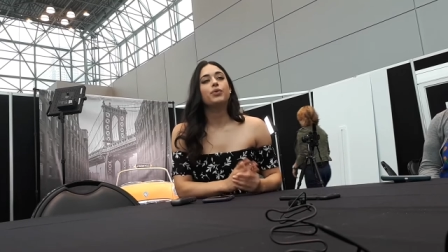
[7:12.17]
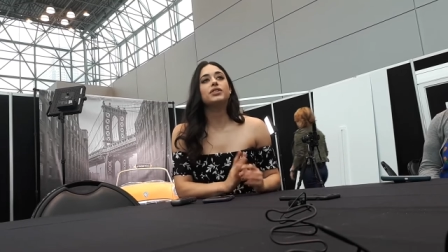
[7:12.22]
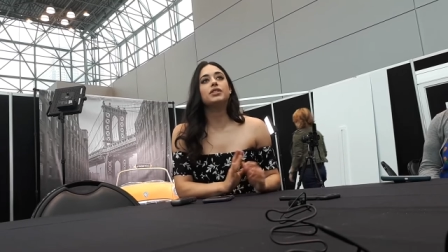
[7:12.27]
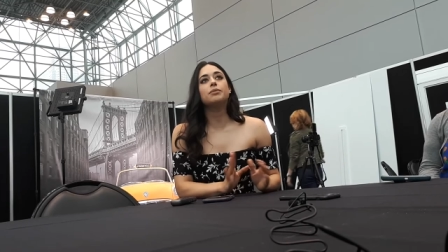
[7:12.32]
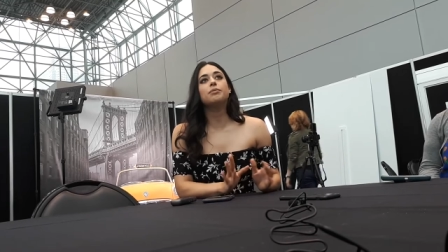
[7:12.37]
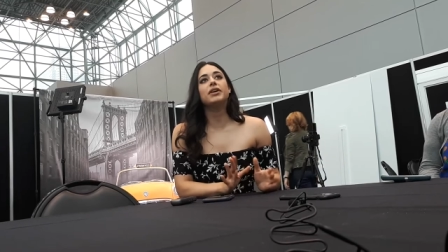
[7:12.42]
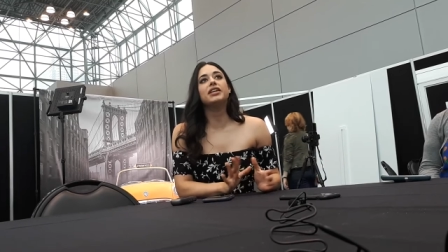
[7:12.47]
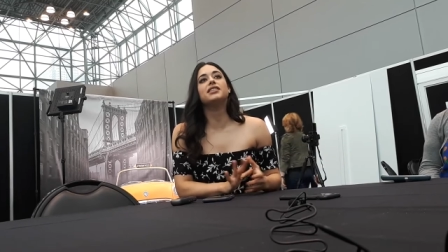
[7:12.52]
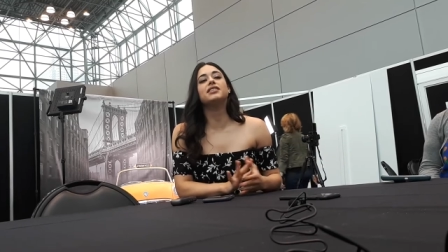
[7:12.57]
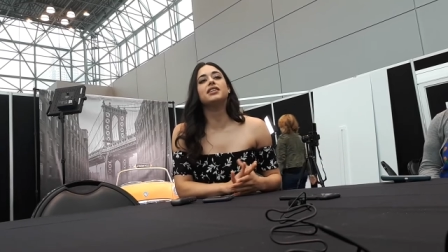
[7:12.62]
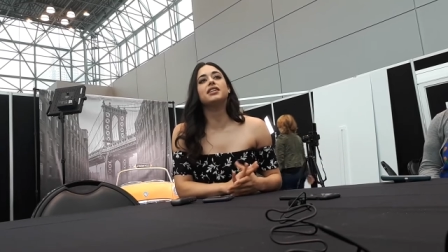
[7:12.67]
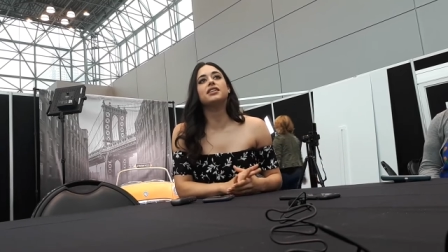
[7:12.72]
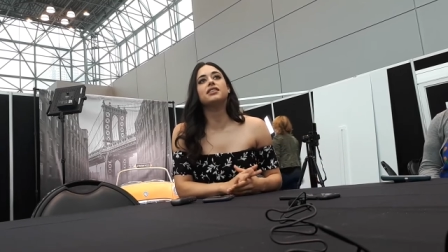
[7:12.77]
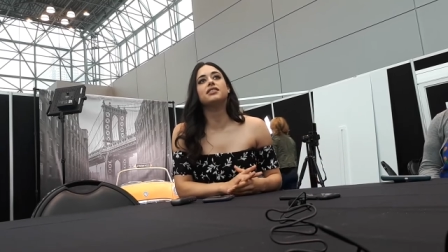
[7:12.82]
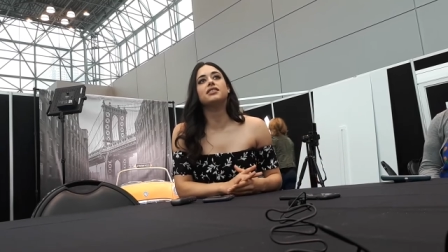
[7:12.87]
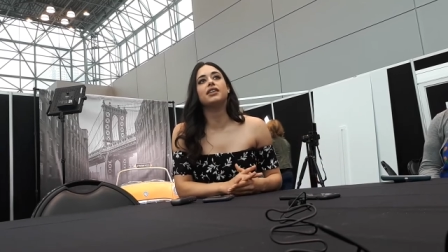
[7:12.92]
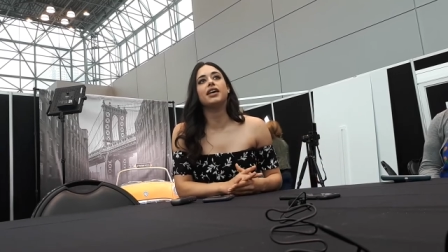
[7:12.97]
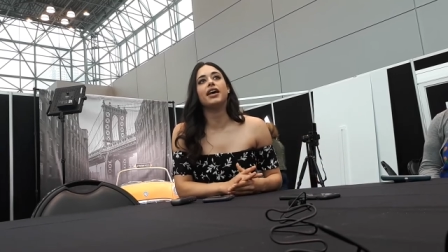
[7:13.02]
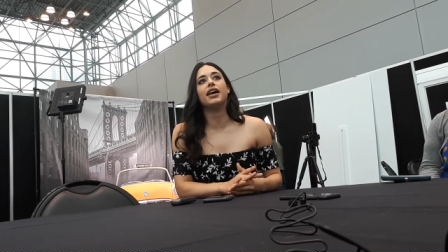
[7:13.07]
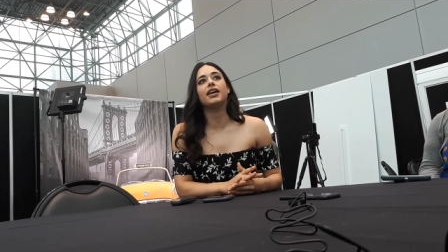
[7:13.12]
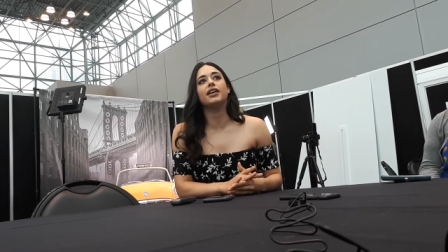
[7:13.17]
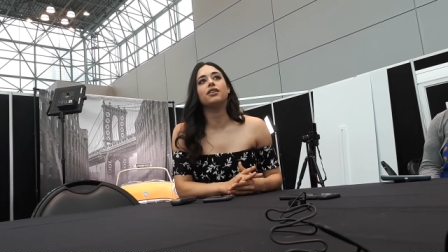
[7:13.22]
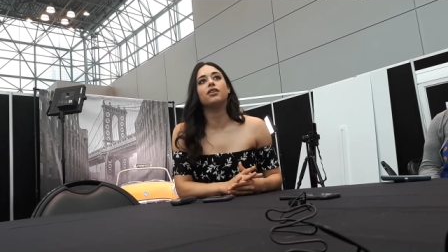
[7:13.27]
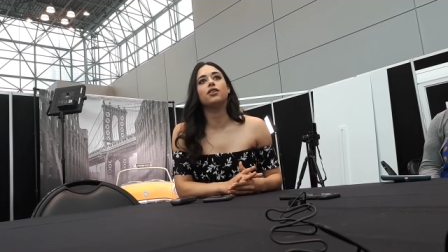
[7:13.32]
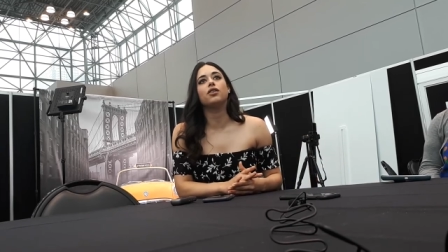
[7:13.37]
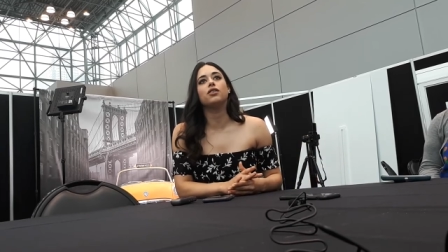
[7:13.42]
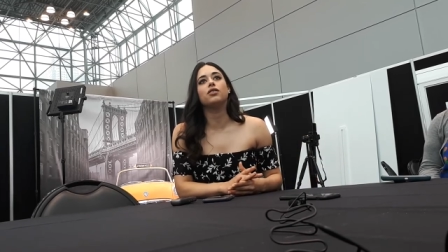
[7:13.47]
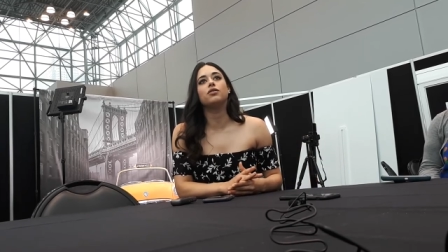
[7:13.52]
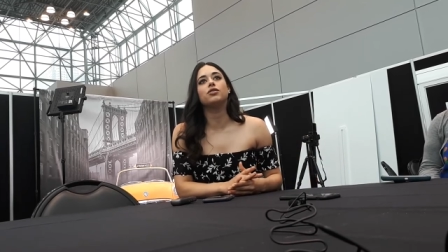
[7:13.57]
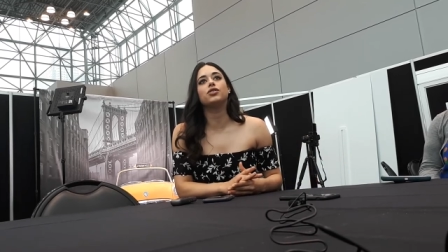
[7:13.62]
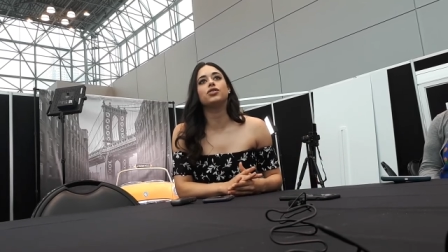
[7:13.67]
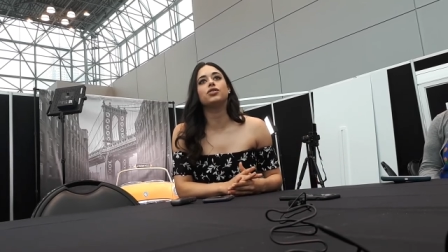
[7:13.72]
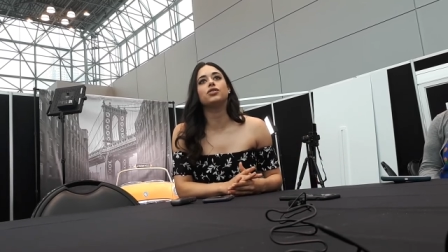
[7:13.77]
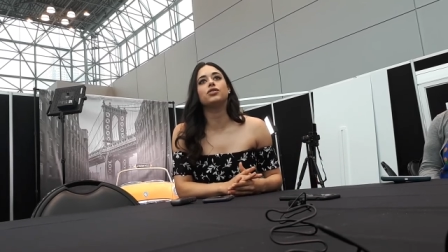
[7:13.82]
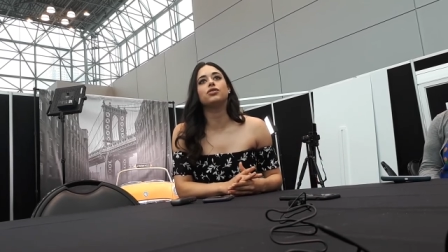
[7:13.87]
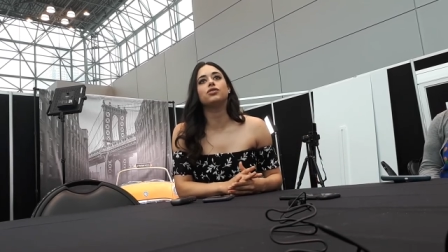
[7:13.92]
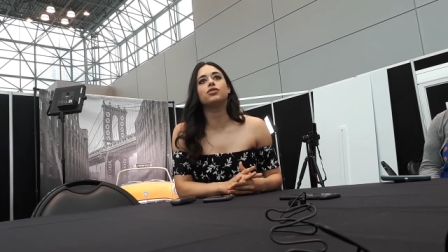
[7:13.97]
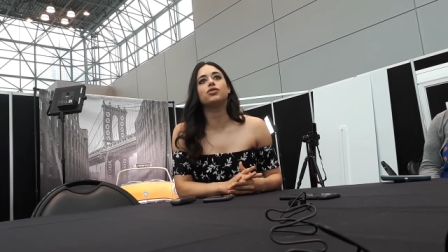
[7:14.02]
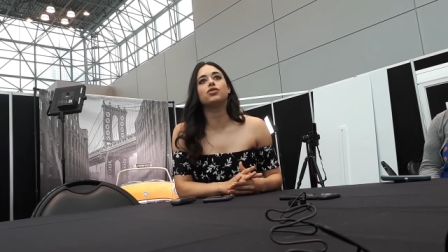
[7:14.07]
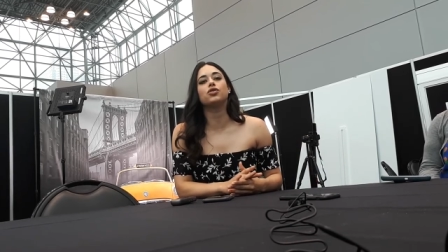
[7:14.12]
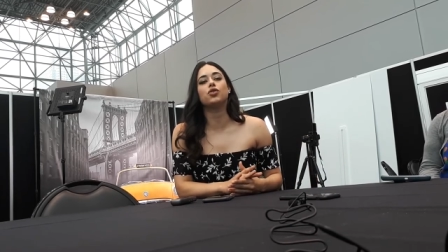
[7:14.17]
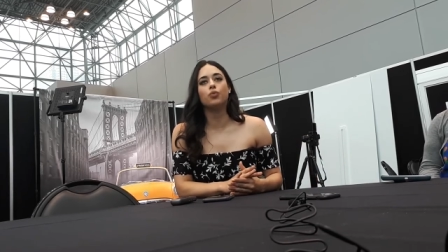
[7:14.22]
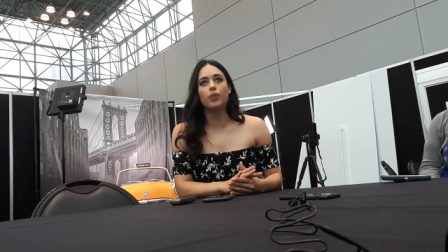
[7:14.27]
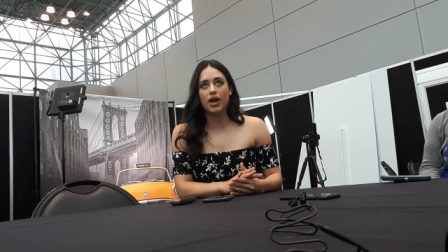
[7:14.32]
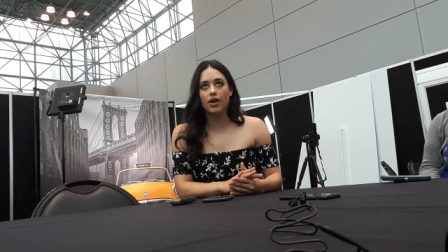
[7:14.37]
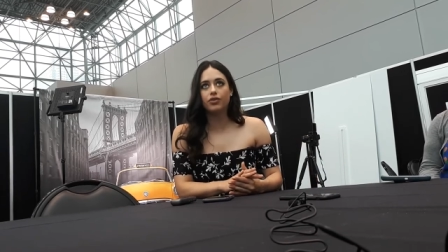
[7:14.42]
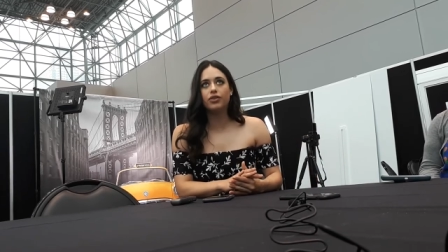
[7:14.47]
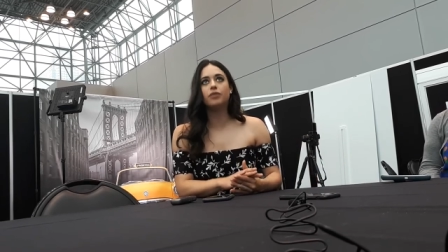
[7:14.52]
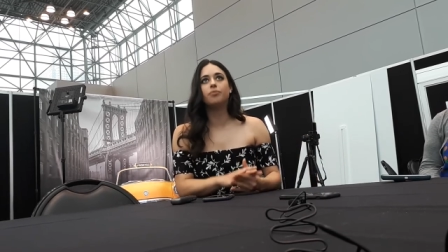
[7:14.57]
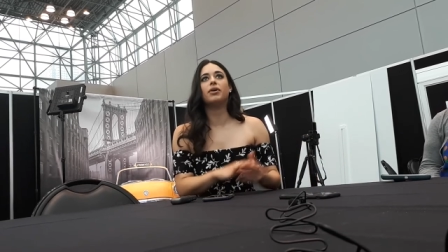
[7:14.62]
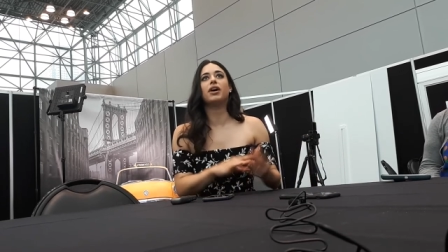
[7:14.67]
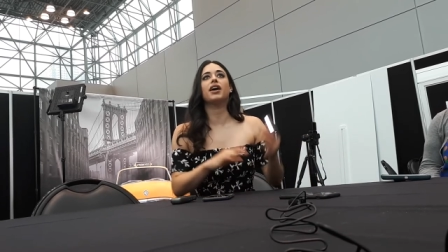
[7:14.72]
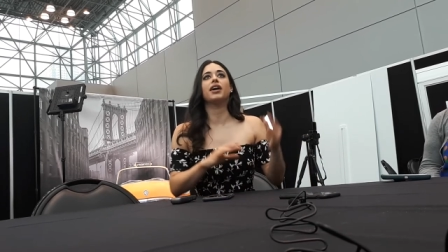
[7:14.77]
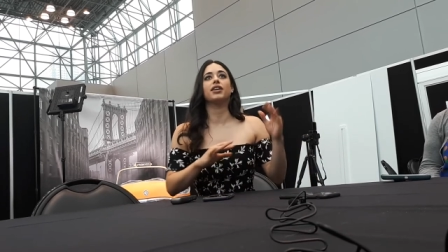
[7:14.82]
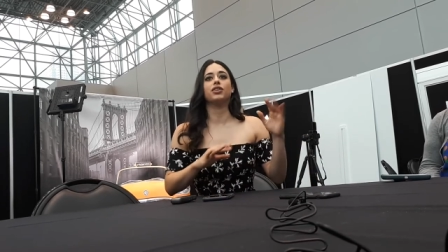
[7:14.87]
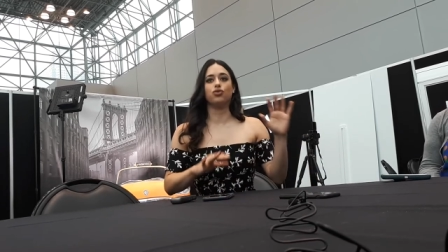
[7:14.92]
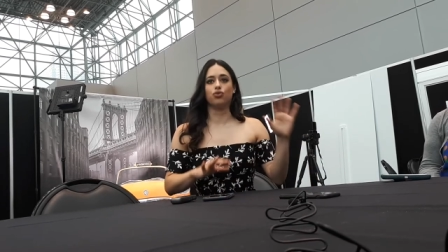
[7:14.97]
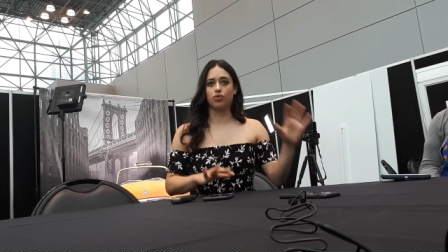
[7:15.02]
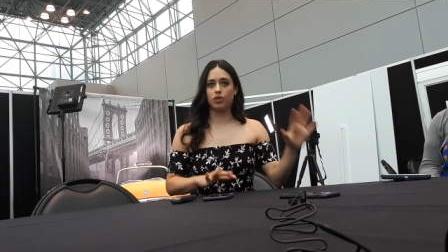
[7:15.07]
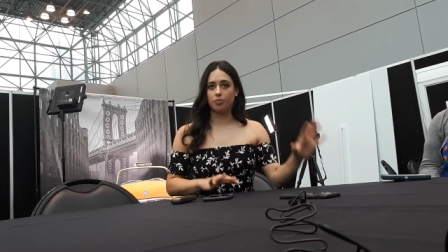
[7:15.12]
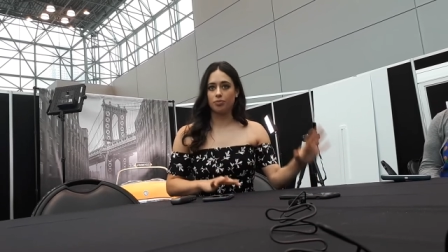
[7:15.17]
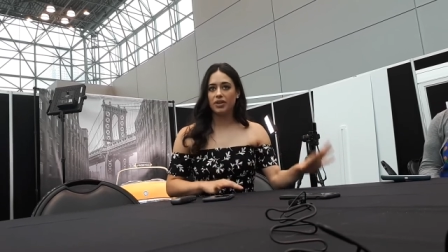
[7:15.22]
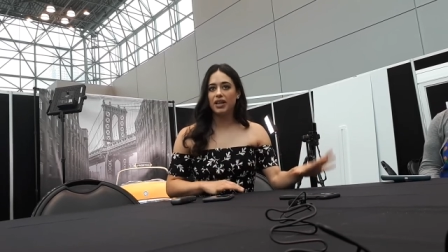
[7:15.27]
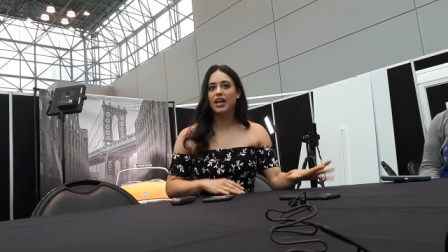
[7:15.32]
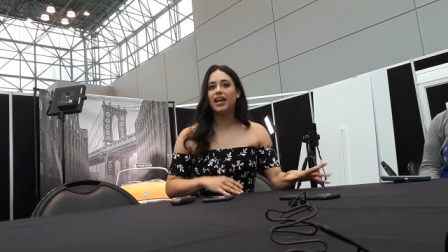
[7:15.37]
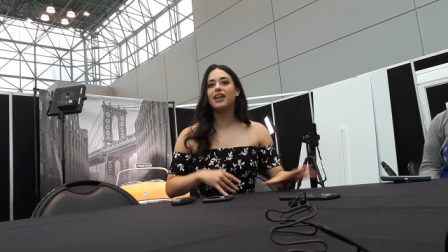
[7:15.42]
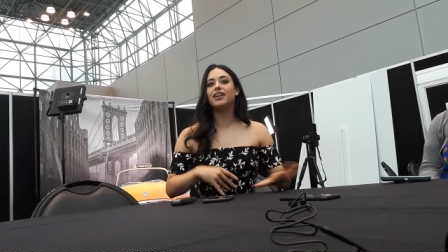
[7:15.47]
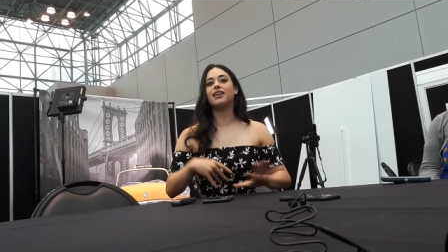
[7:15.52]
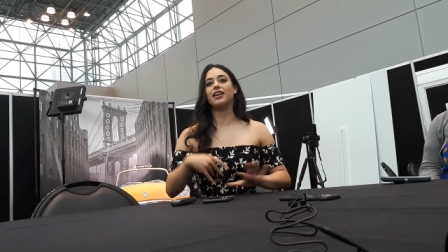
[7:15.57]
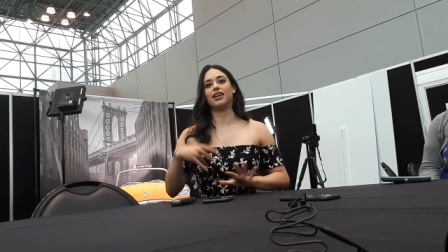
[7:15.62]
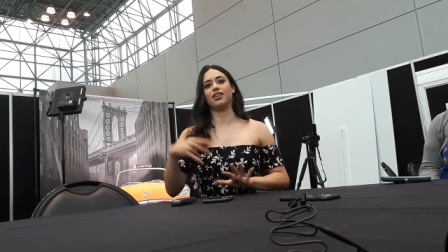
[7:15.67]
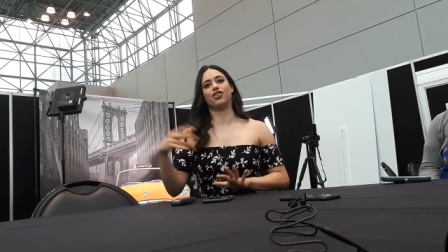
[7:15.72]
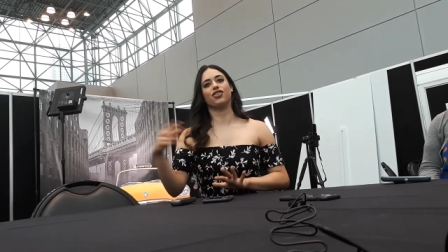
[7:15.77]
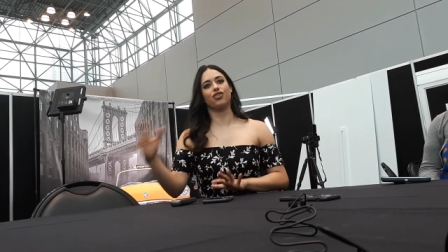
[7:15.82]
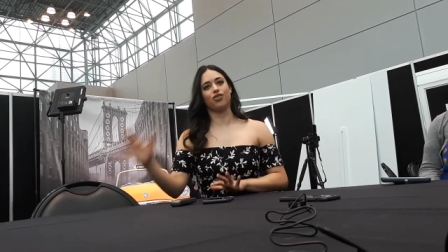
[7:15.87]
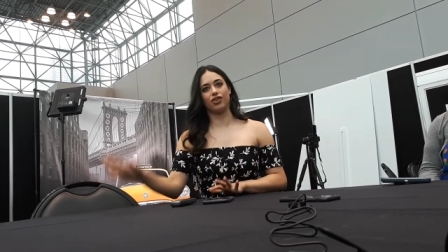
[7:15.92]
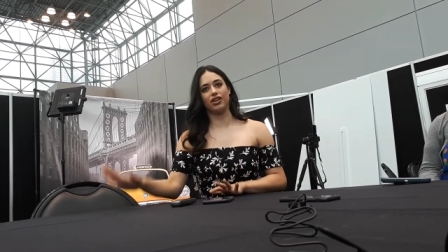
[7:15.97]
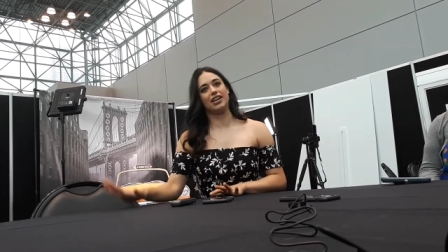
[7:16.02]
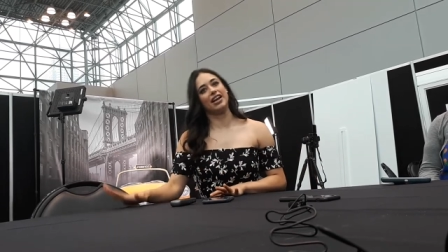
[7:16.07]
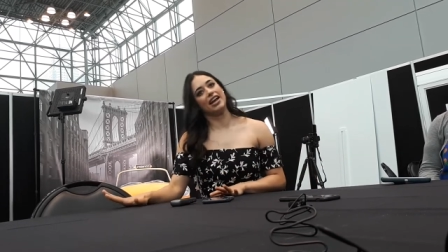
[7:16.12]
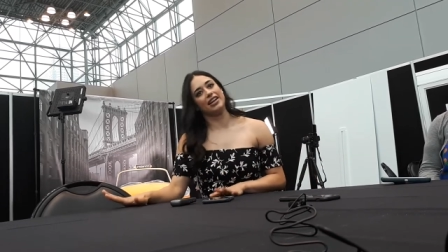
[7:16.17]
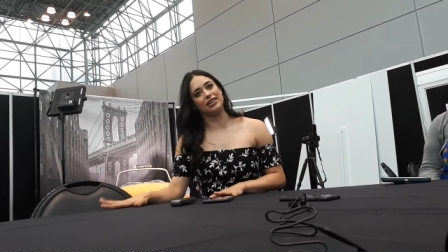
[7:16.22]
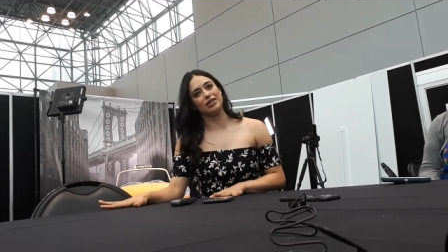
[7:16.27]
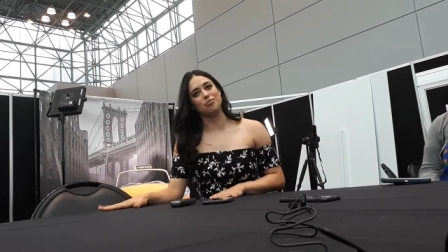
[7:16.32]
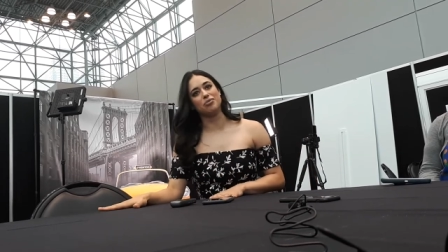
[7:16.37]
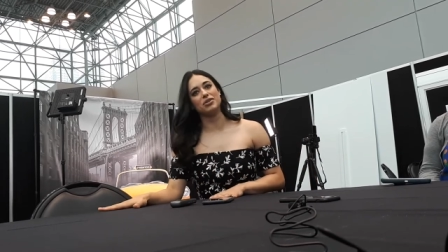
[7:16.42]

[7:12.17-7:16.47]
amazing is that surrounded by Julie Plec and Karina Adley